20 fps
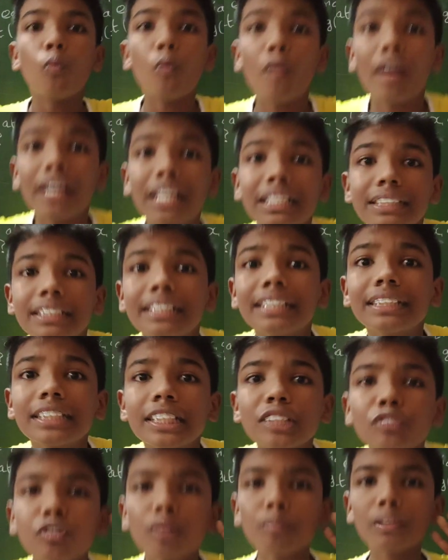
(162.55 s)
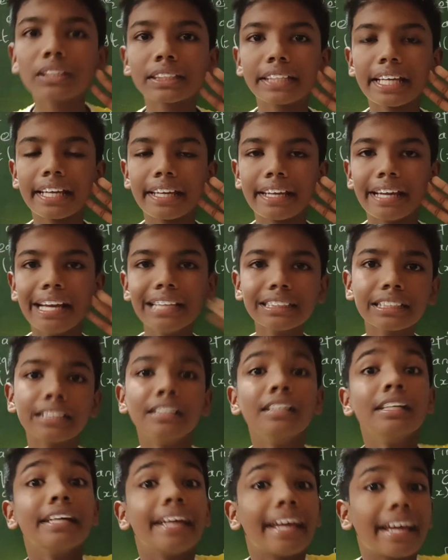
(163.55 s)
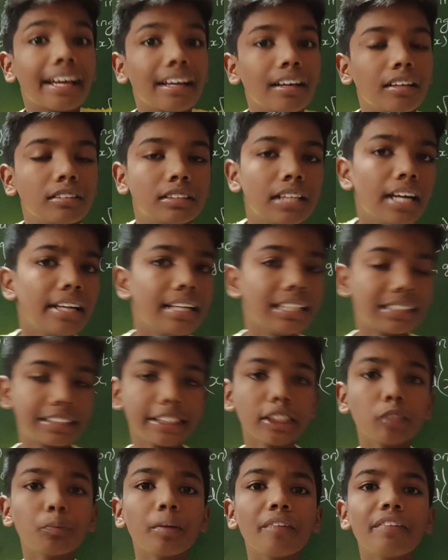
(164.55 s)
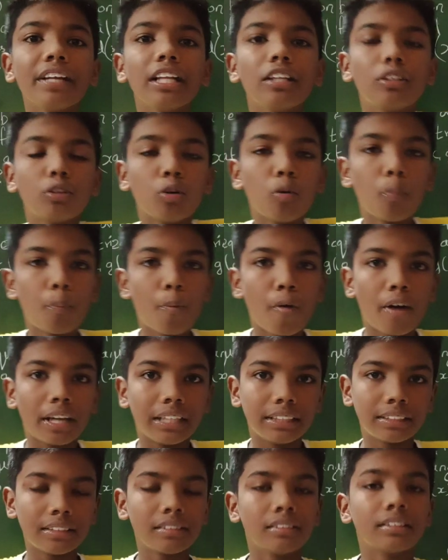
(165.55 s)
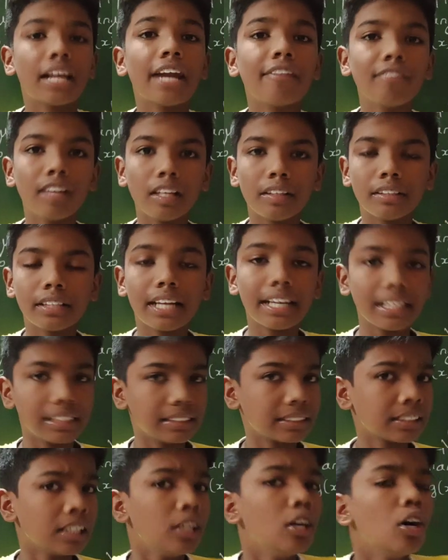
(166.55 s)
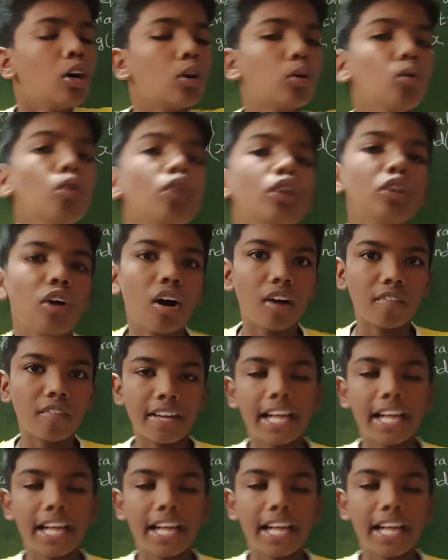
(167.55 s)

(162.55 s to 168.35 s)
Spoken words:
What does the distance formula say is? The distance between 2 points, that is root of